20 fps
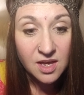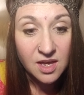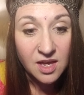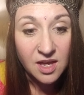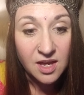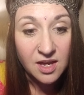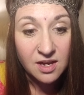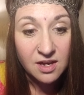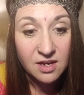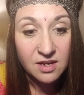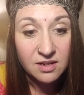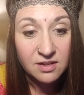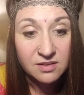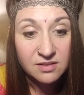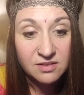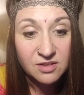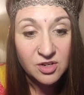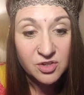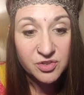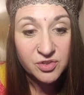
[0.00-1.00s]
And
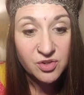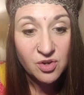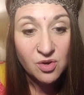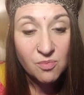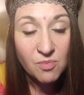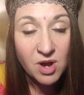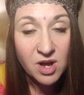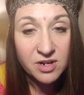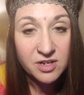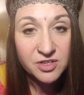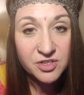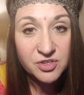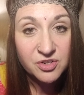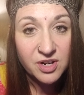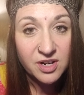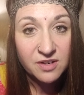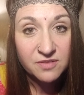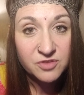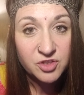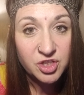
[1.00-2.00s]
there's no
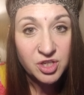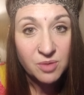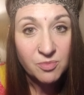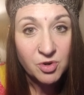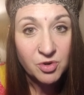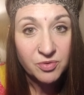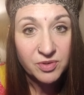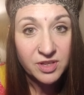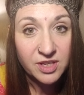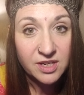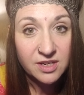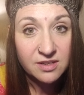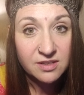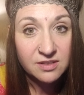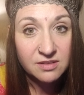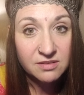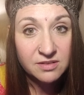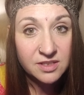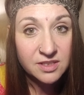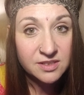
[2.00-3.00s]
monitoring of GMO-related
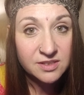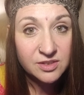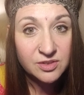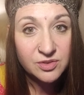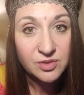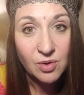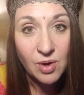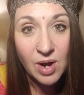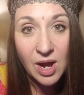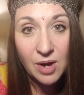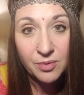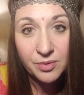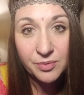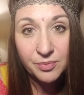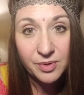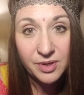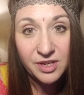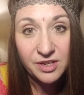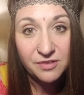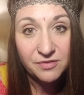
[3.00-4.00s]
illness, so how would
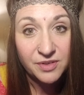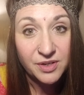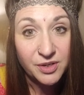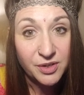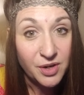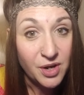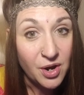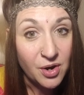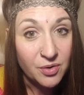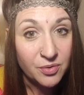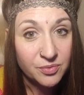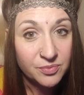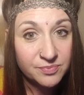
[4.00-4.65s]
we even know?